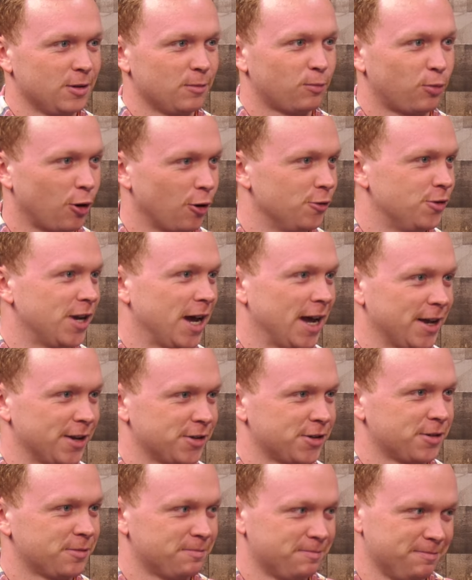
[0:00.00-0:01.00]

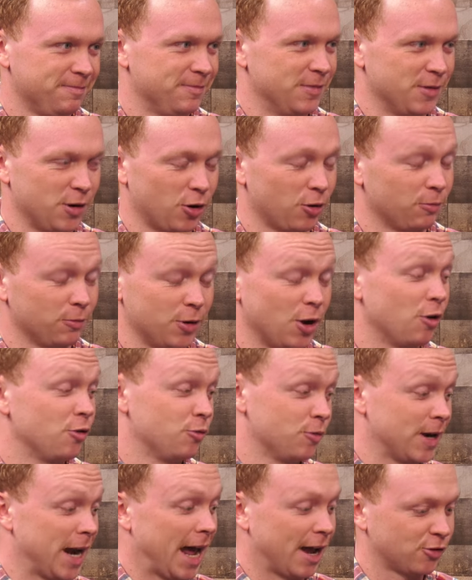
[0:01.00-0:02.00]
protest or go
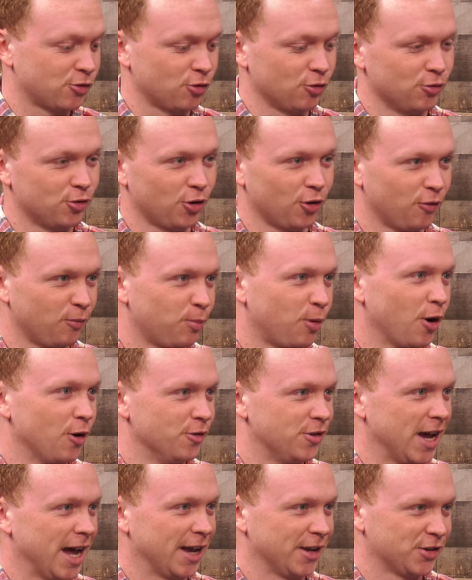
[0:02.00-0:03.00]
to an AstroTurf
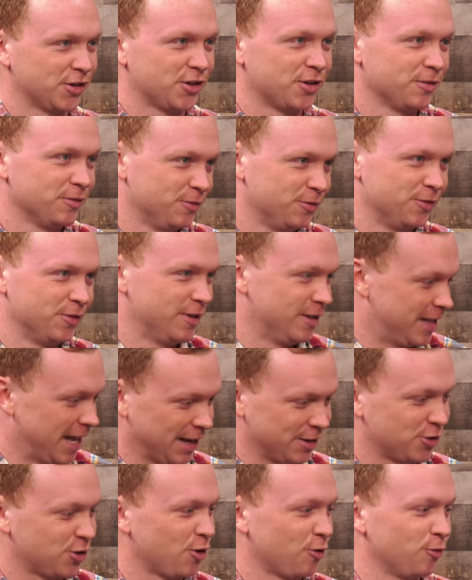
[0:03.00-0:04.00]
protest,
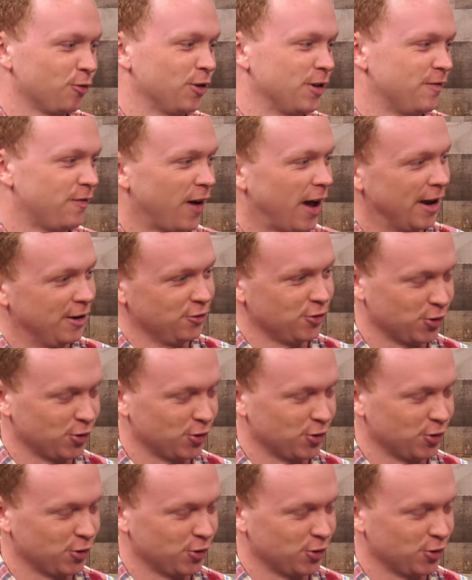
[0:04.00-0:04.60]
that's totally fine.